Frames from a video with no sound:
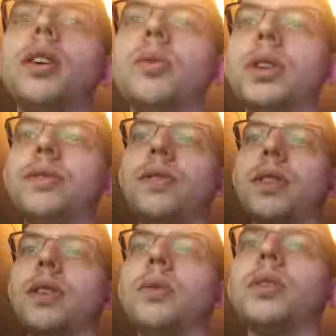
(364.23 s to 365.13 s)
It would
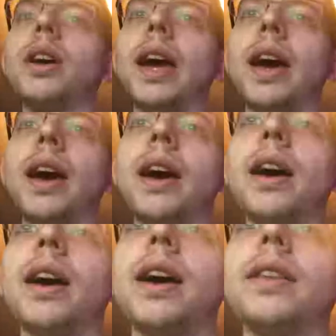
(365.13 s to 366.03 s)
have
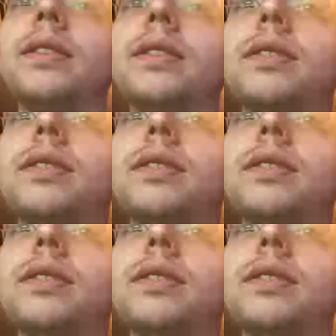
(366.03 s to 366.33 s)
had,